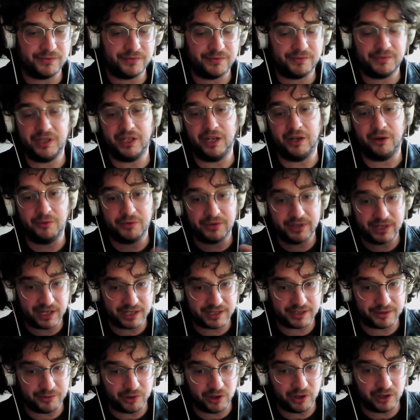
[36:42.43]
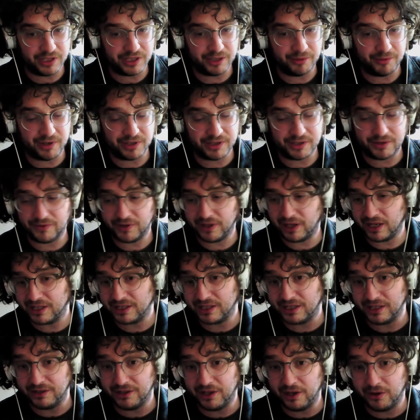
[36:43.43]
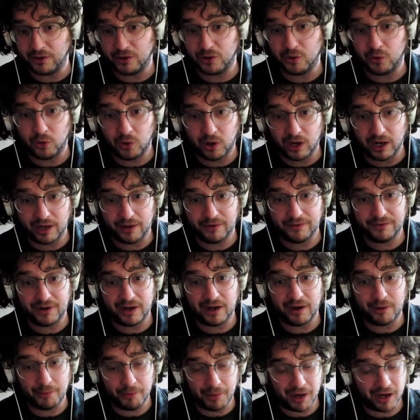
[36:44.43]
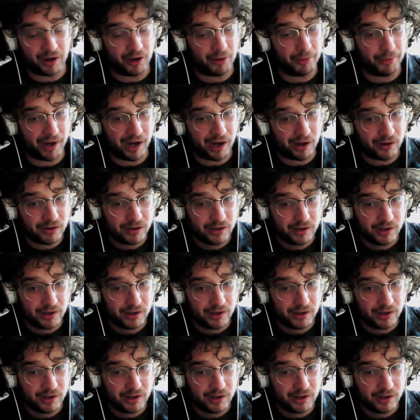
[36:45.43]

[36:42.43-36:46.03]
you know, share some knowledge about something I actually know quite a fair amount about.